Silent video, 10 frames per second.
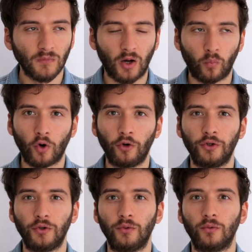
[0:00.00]
I want
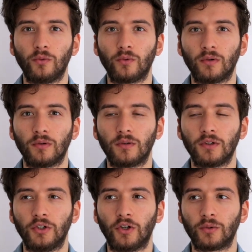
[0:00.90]
to,
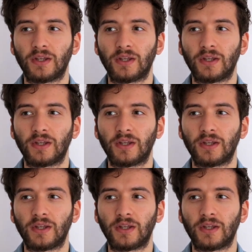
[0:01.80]
you know,